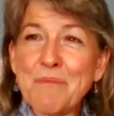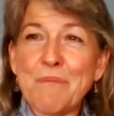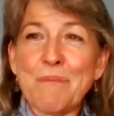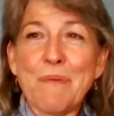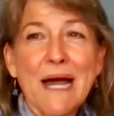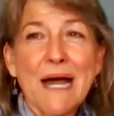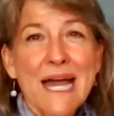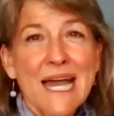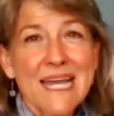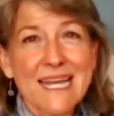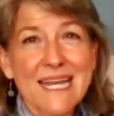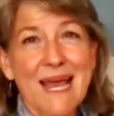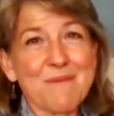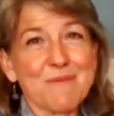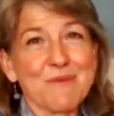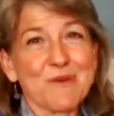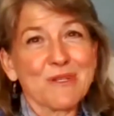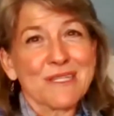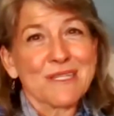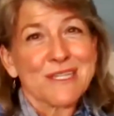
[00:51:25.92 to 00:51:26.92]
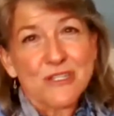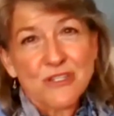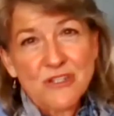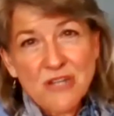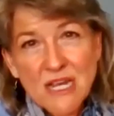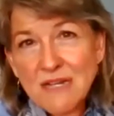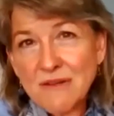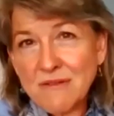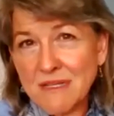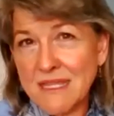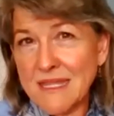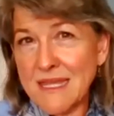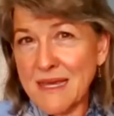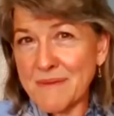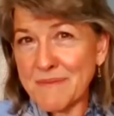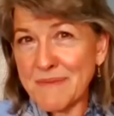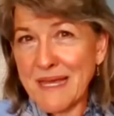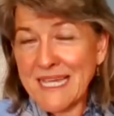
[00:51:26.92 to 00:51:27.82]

But I'm really straight with him.